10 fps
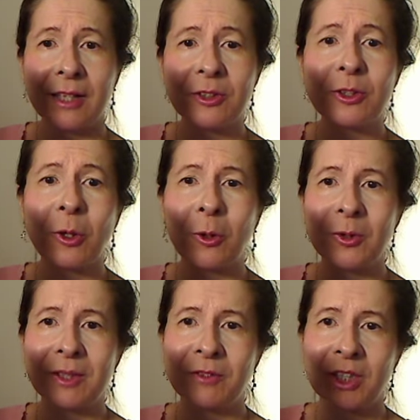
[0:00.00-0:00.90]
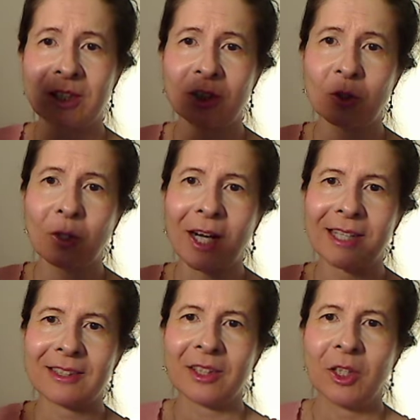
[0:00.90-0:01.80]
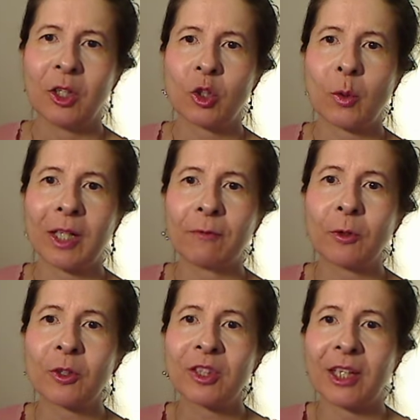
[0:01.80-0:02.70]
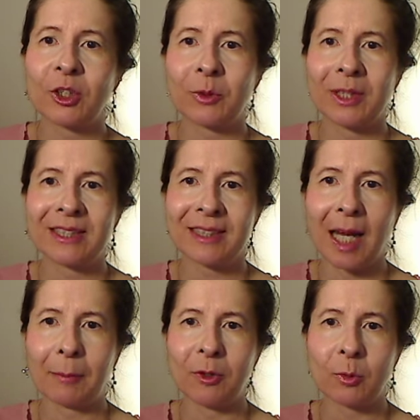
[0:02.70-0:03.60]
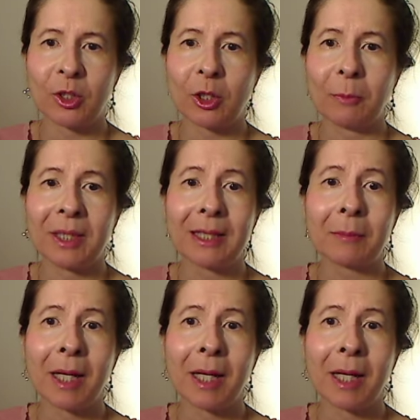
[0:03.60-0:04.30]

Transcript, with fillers: and souls of Jesus Christ, 21st century disciples, which are me and